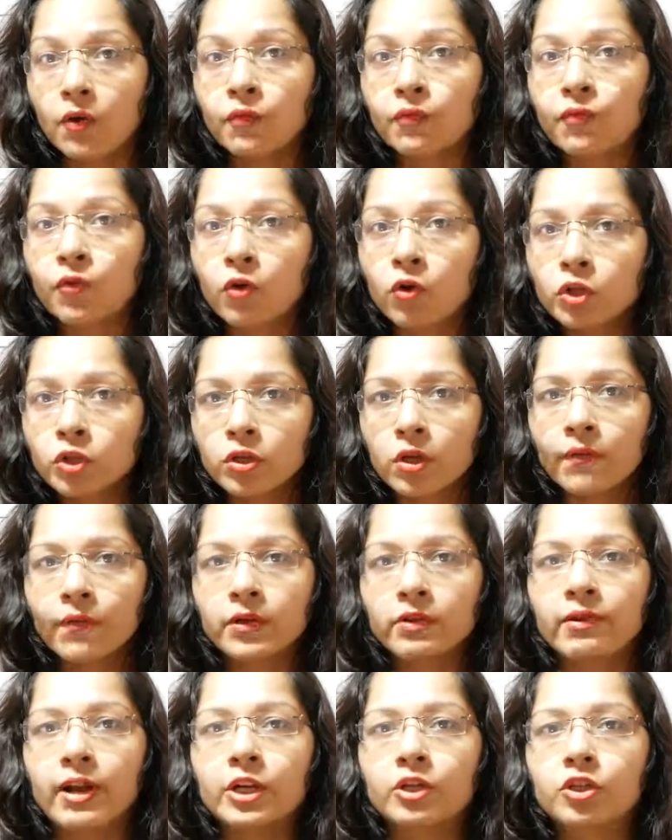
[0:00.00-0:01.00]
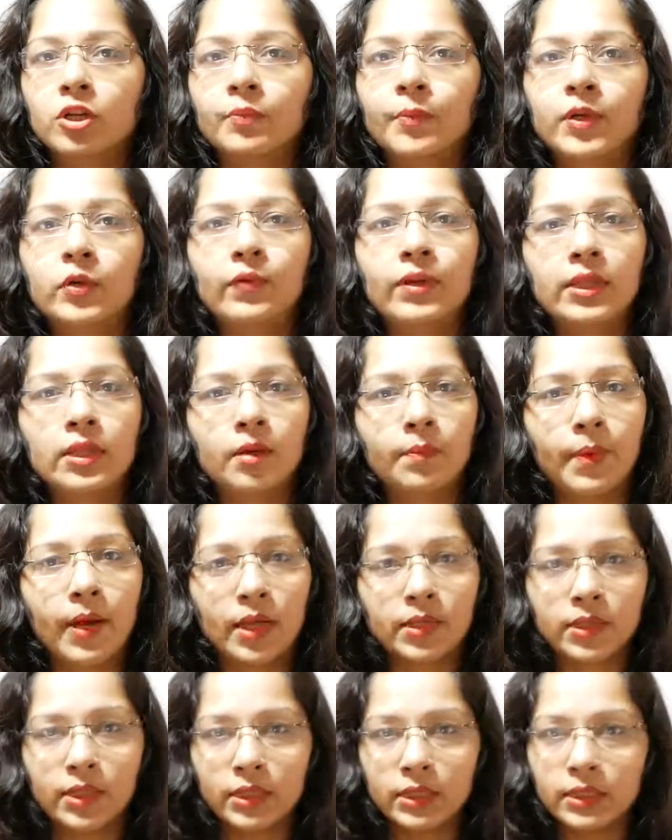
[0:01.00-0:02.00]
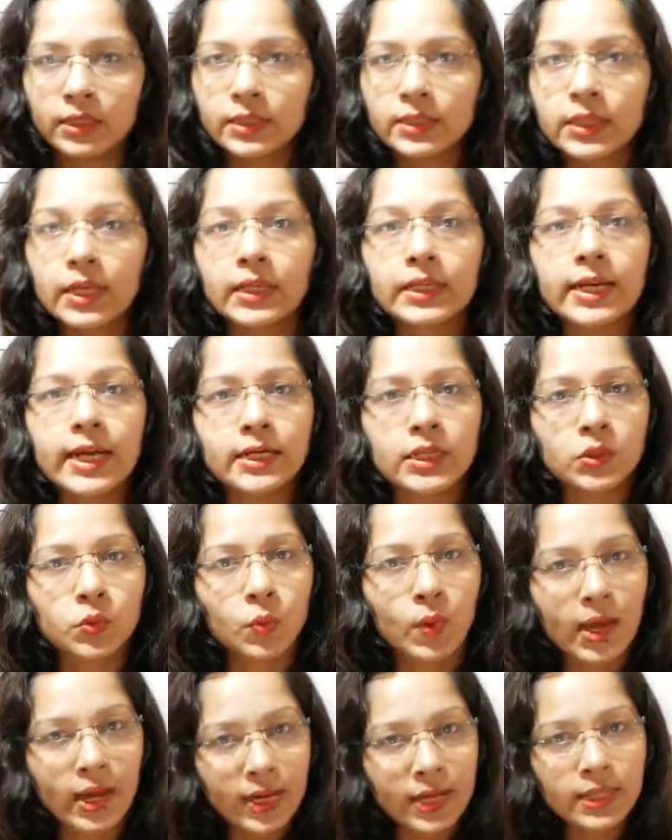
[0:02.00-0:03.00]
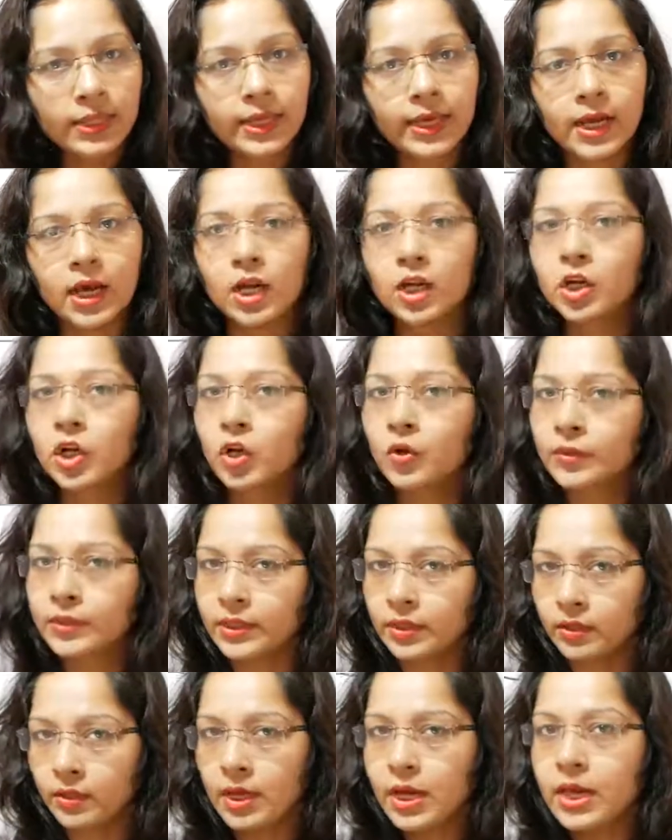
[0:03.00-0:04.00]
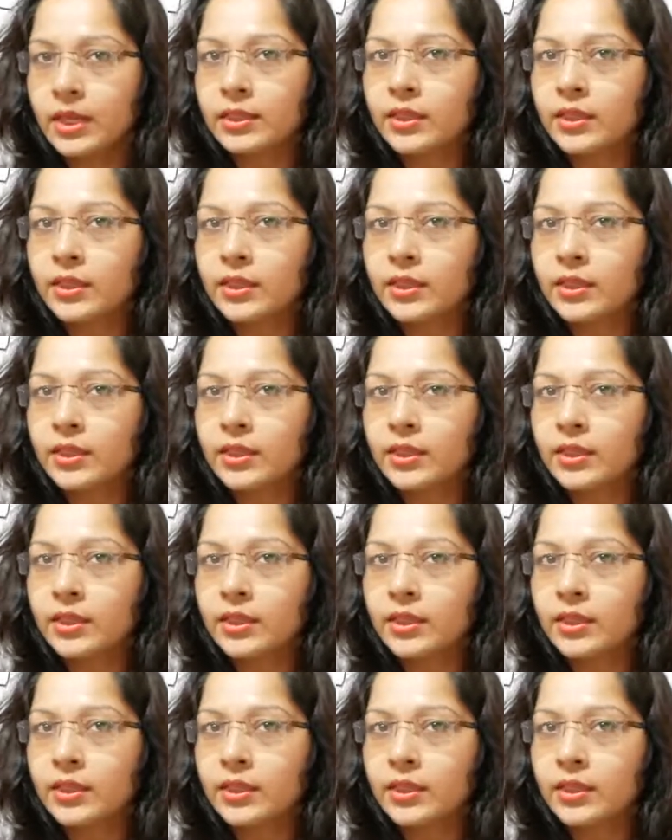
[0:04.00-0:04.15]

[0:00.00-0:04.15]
a force of attraction between the particles. That's why they are closer.